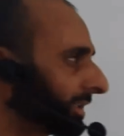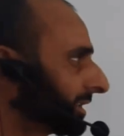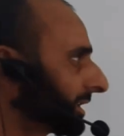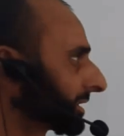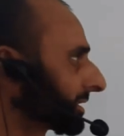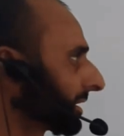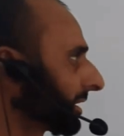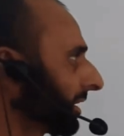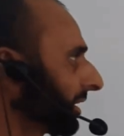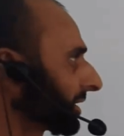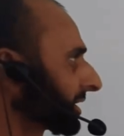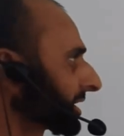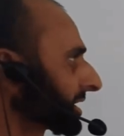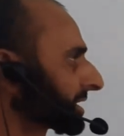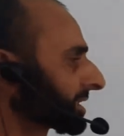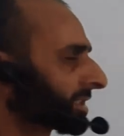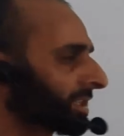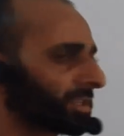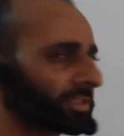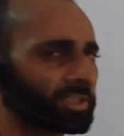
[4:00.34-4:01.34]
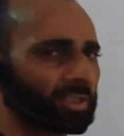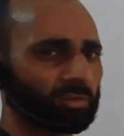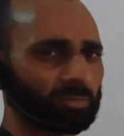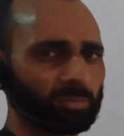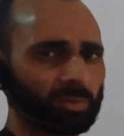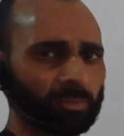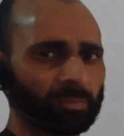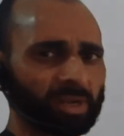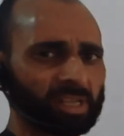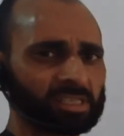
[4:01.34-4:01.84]
That's the largest cells now
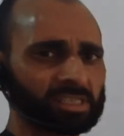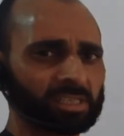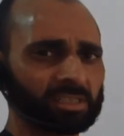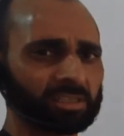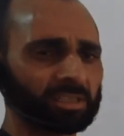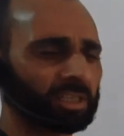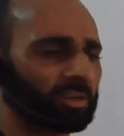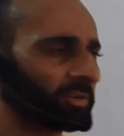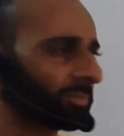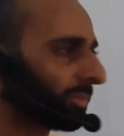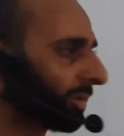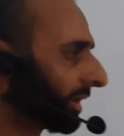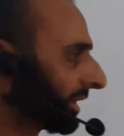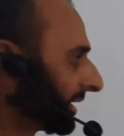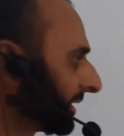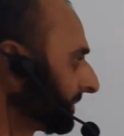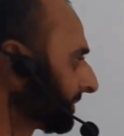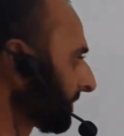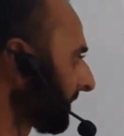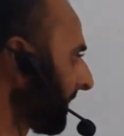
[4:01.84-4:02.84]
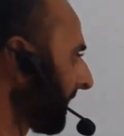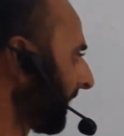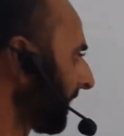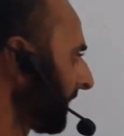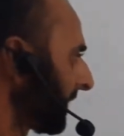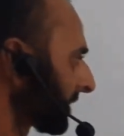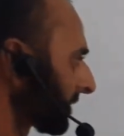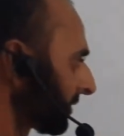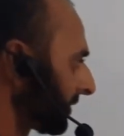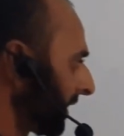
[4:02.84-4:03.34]
present in our body.
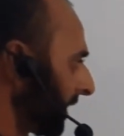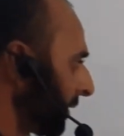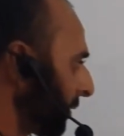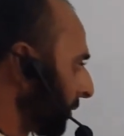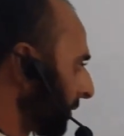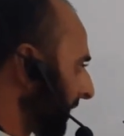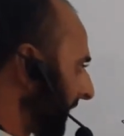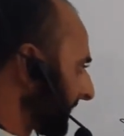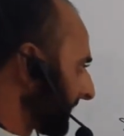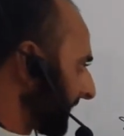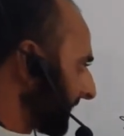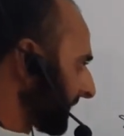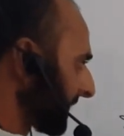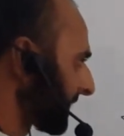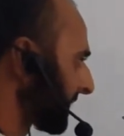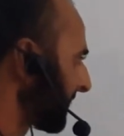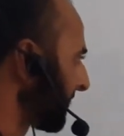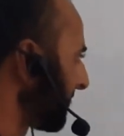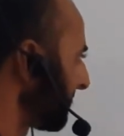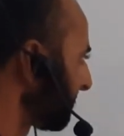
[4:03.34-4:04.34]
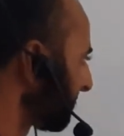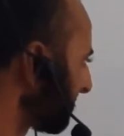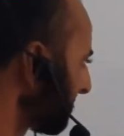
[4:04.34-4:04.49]
So they look like this.